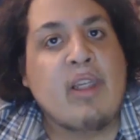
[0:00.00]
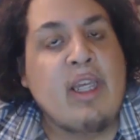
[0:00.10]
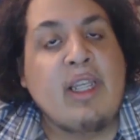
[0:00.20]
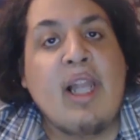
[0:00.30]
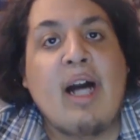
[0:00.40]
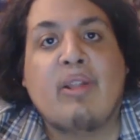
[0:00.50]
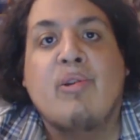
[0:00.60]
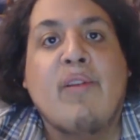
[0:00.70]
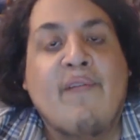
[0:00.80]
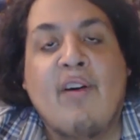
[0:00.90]
King knocks
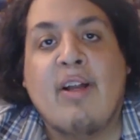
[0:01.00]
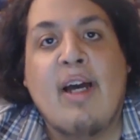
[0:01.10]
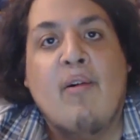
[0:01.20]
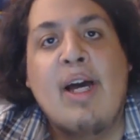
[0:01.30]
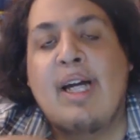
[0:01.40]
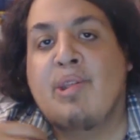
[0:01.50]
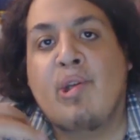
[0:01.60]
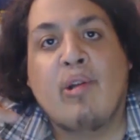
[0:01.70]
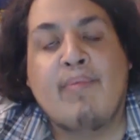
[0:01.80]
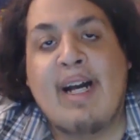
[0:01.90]
her the fuck out, and she
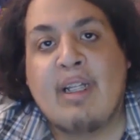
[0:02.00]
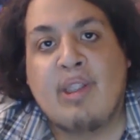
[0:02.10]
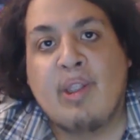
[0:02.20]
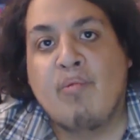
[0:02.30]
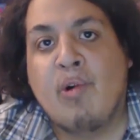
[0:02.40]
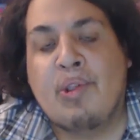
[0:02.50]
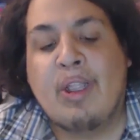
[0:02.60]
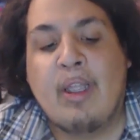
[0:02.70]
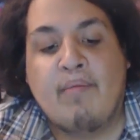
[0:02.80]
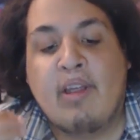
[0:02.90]
goes back into the world of
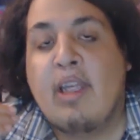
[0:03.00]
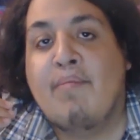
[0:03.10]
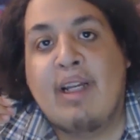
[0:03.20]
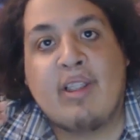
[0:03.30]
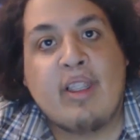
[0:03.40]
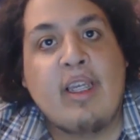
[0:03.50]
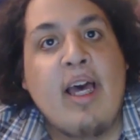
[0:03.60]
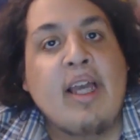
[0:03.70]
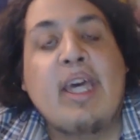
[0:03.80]
the living. He basically